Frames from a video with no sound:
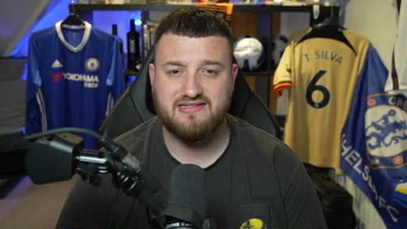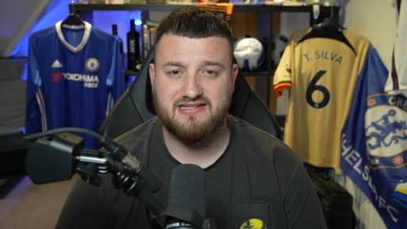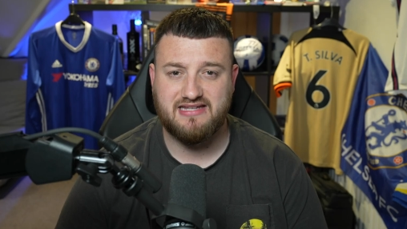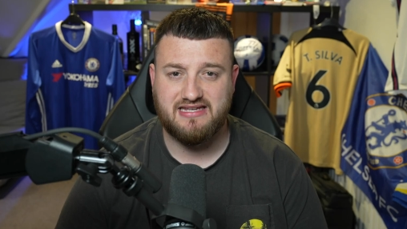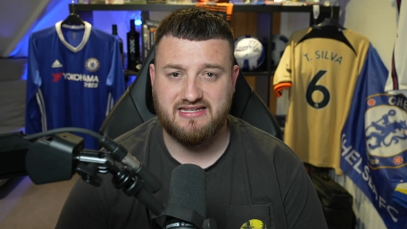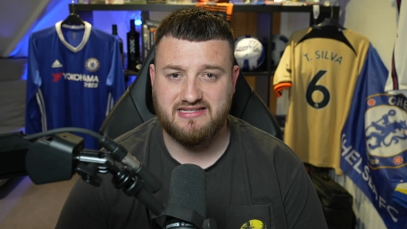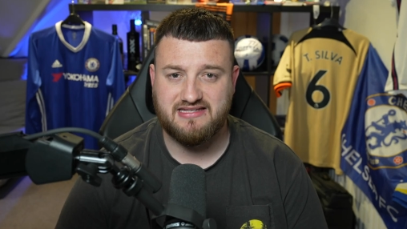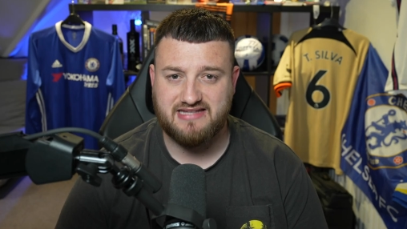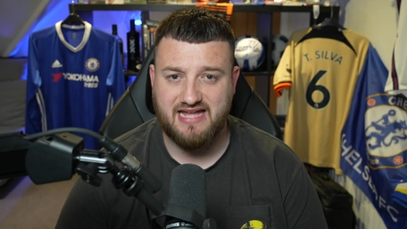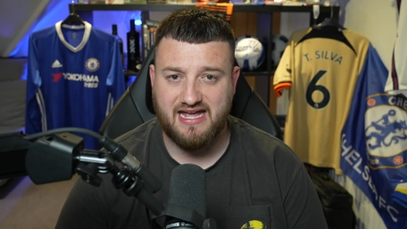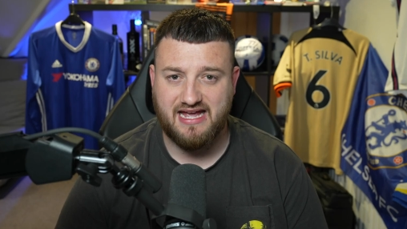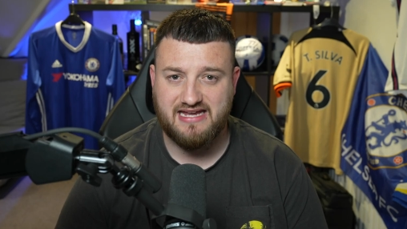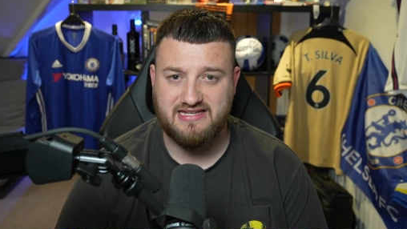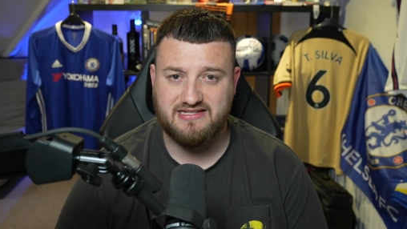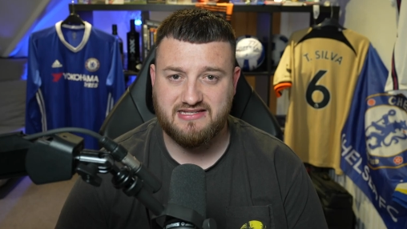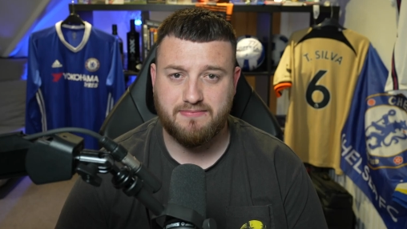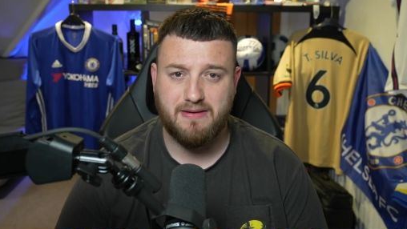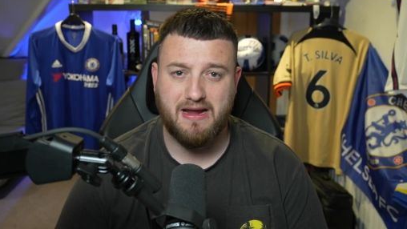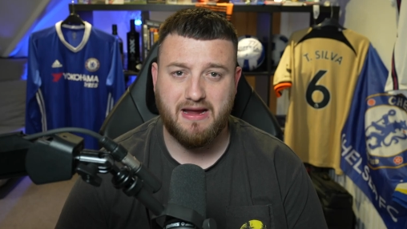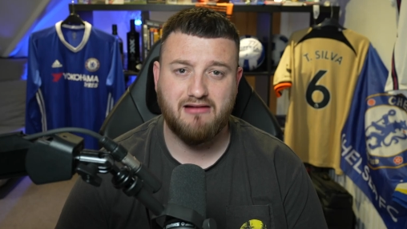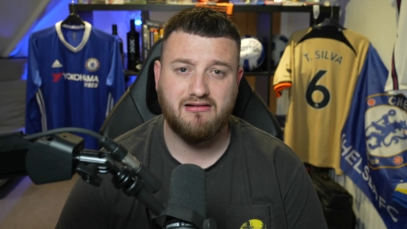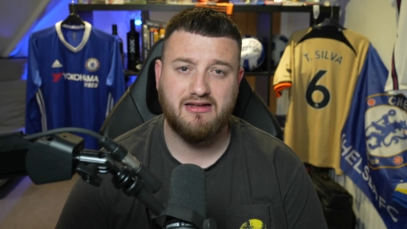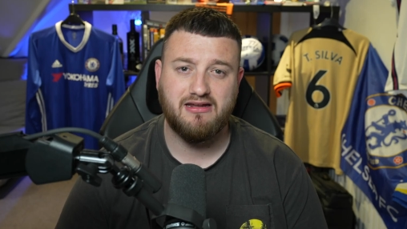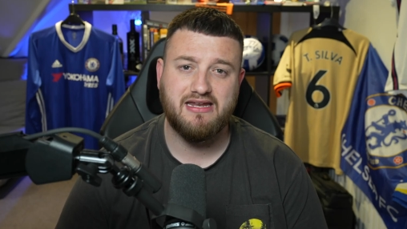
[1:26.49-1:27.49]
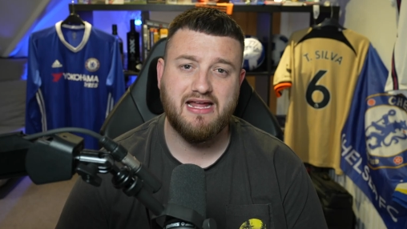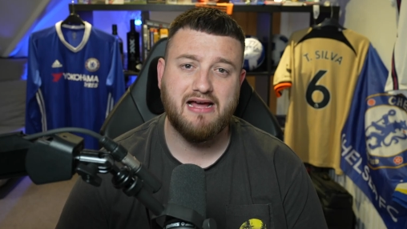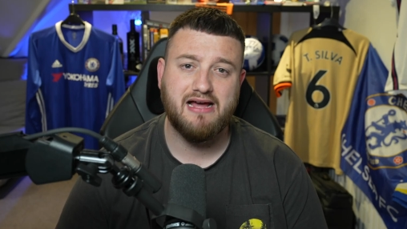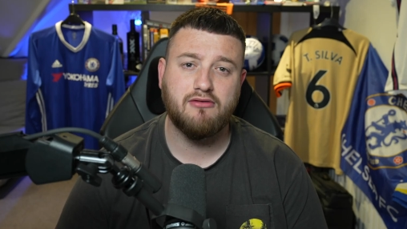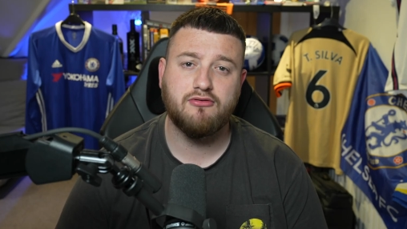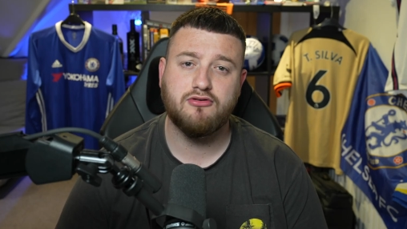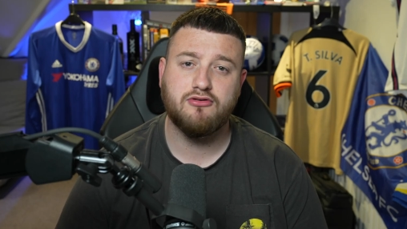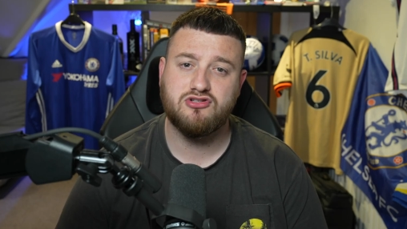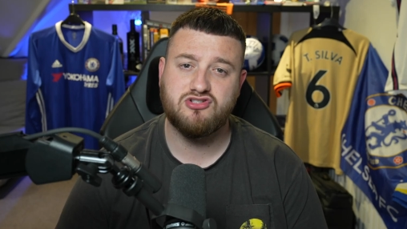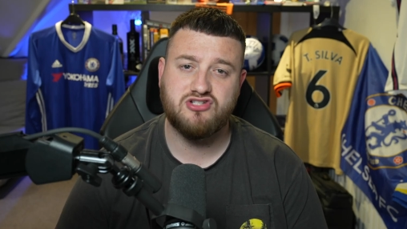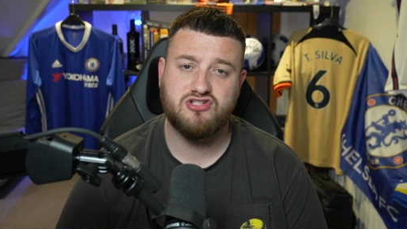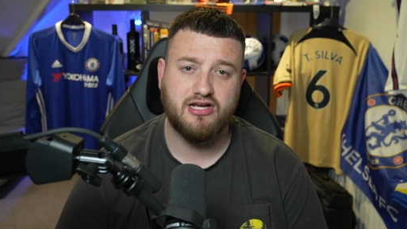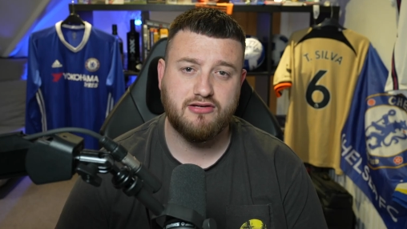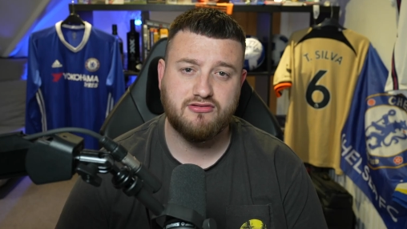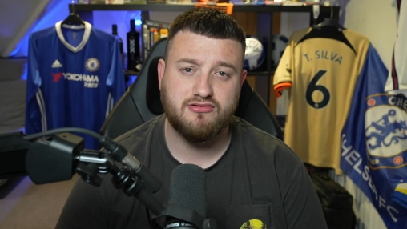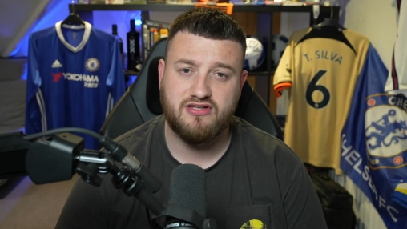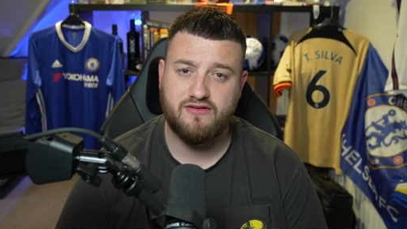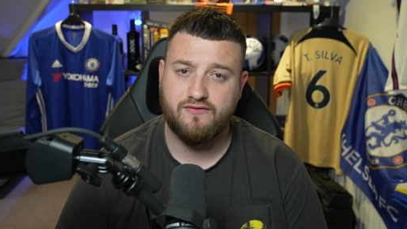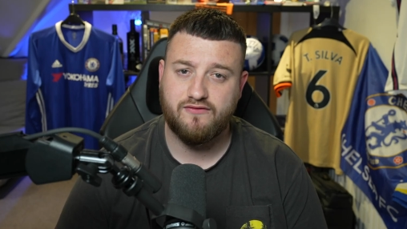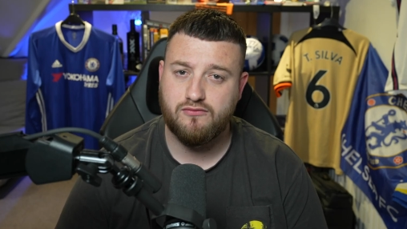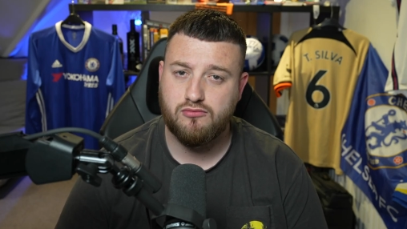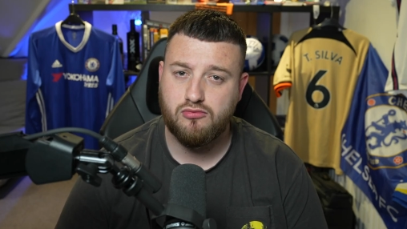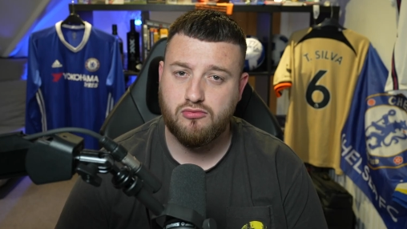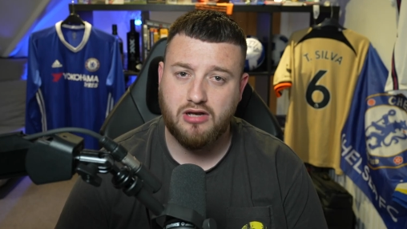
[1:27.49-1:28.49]
these days apparently now cost Chelsea
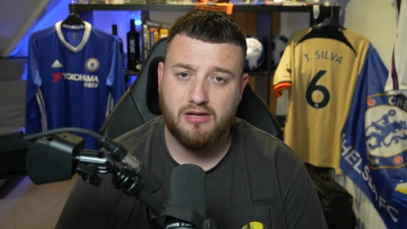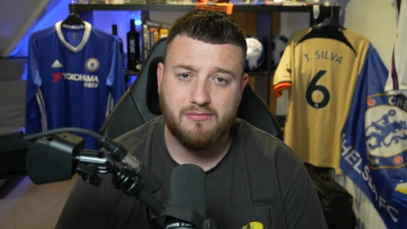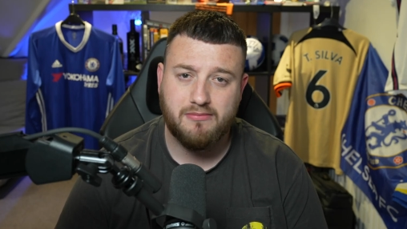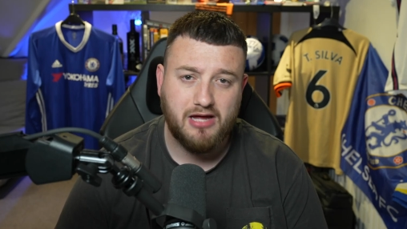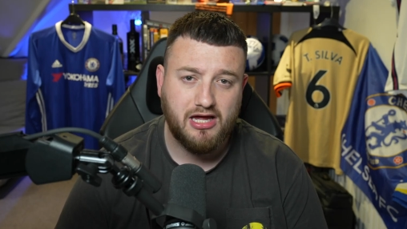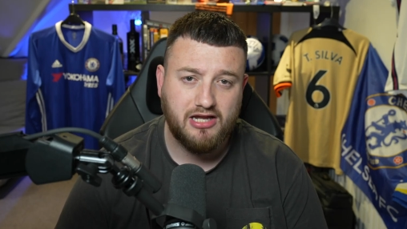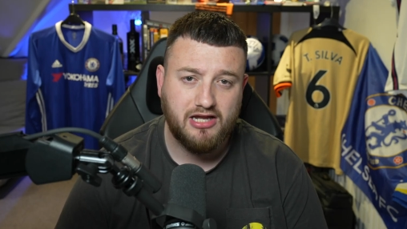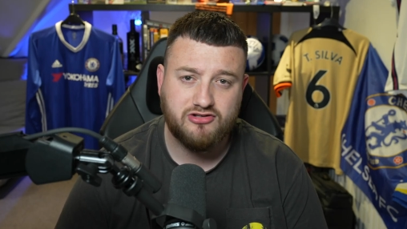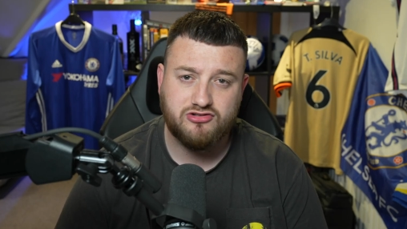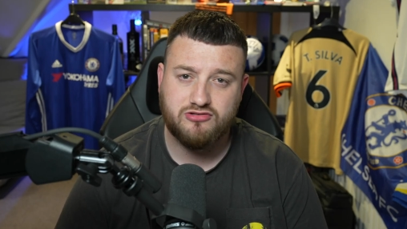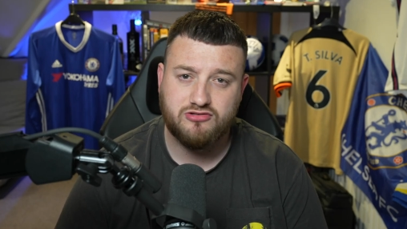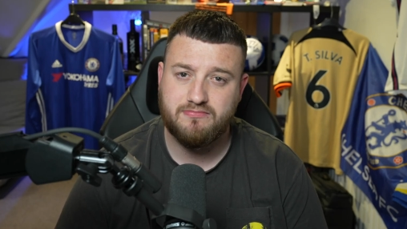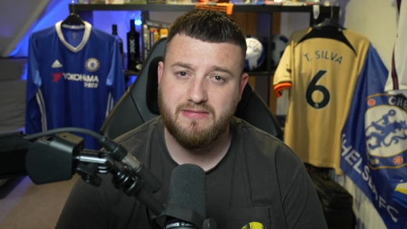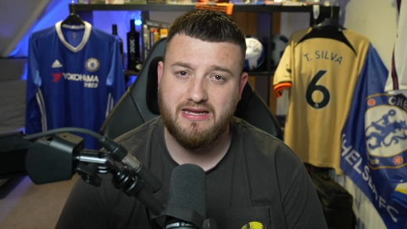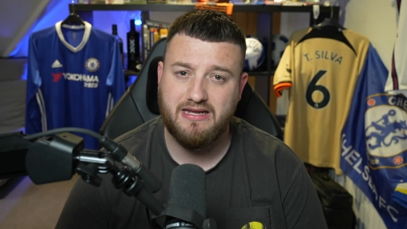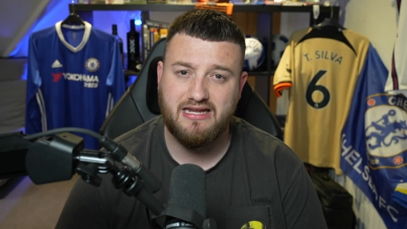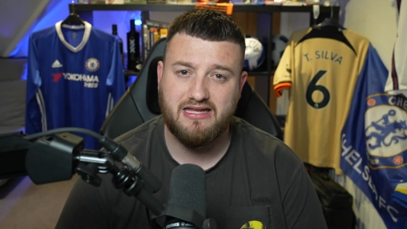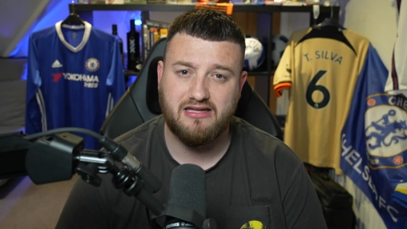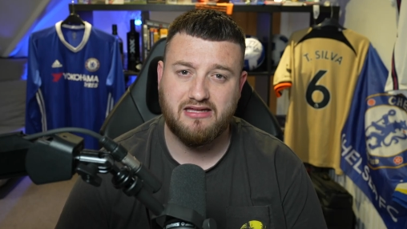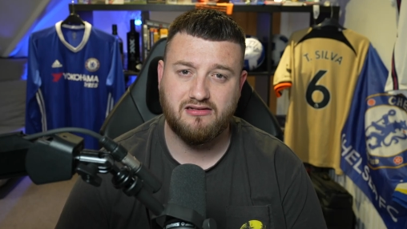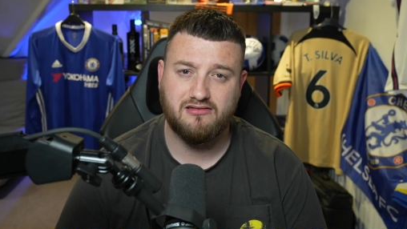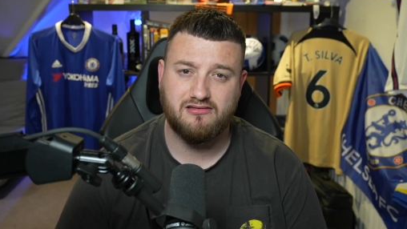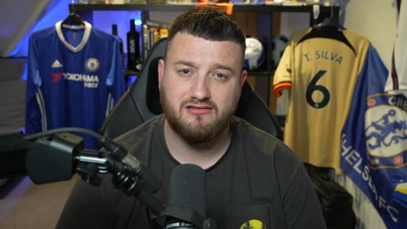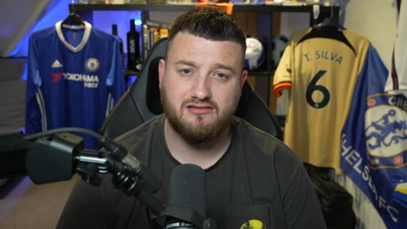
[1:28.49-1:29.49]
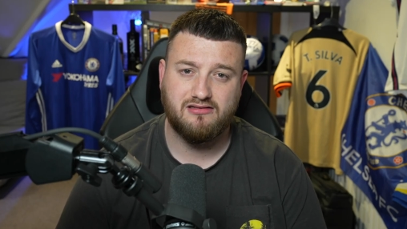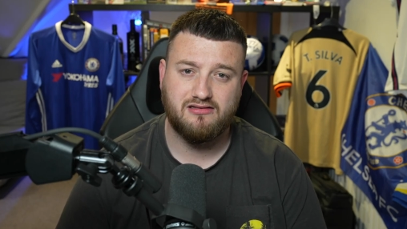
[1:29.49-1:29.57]
Football Club 100 million,